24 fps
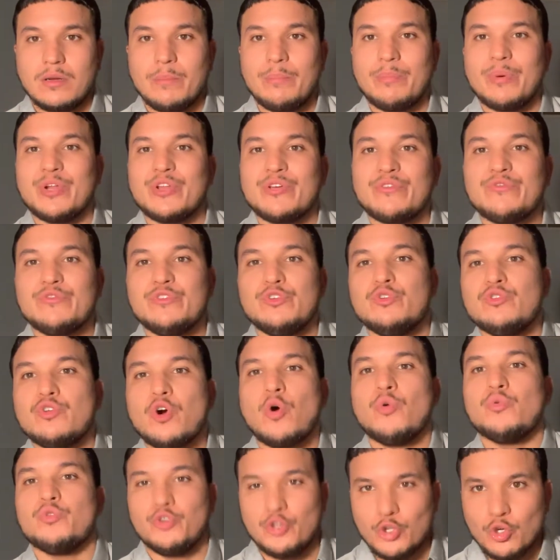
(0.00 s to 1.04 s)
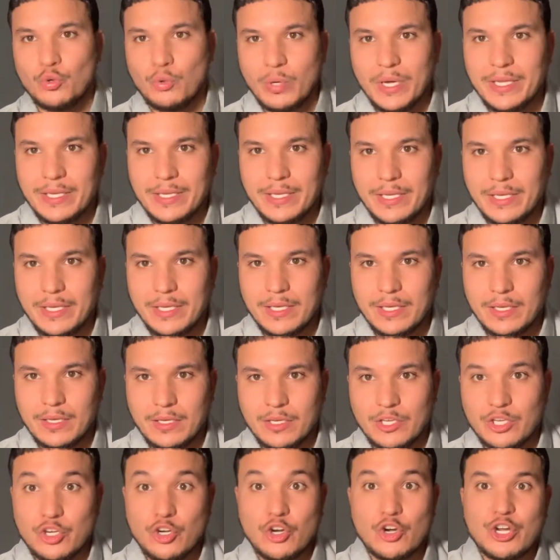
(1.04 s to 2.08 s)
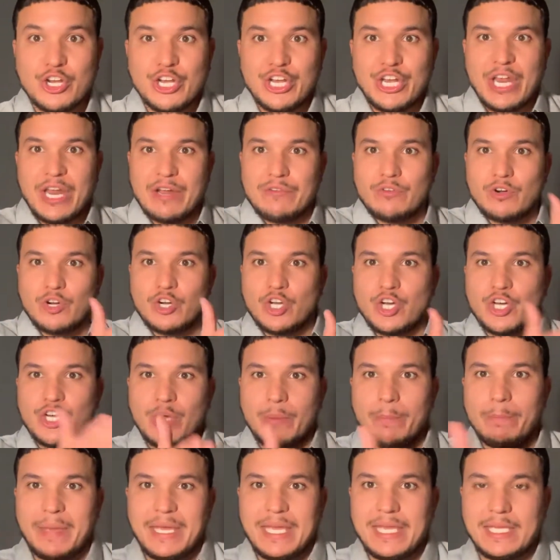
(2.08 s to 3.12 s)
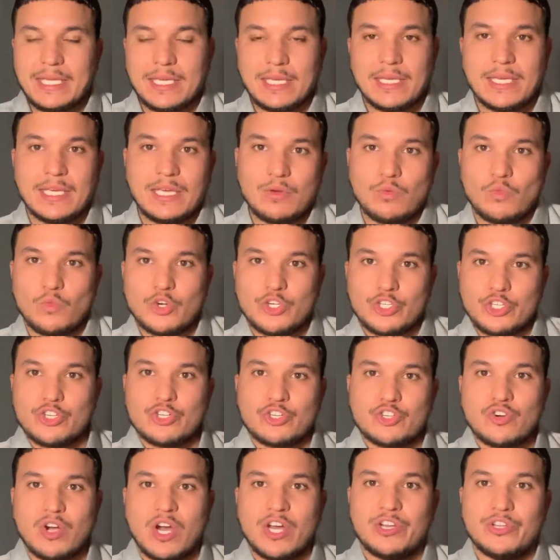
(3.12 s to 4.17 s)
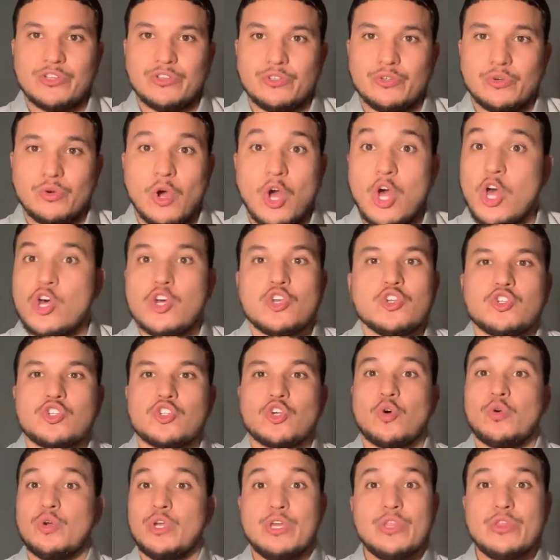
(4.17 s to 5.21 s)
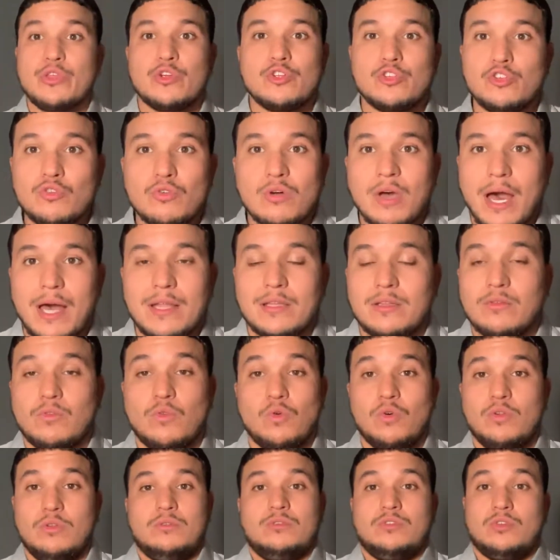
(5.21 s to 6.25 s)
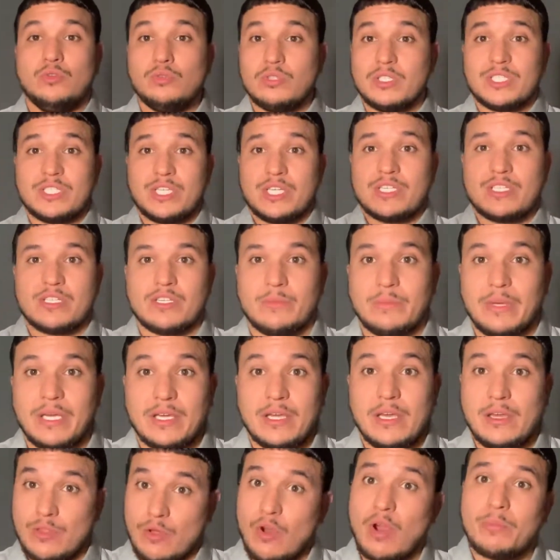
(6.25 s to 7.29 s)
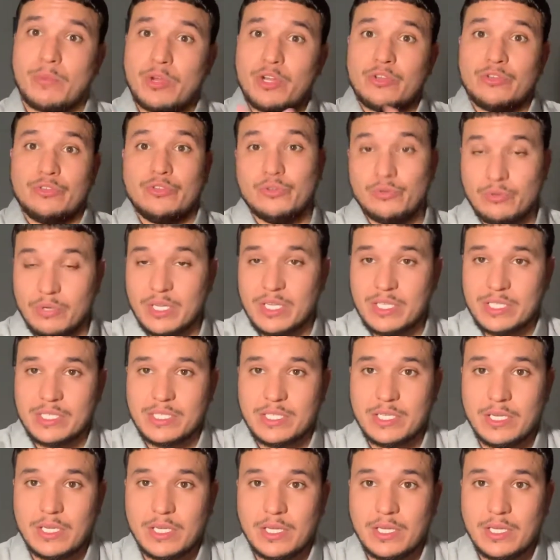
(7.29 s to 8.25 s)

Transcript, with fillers: But if you don't do it, you're never going to make it in what you're trying to do. So either you got two decisions to make. Either I'm going to do this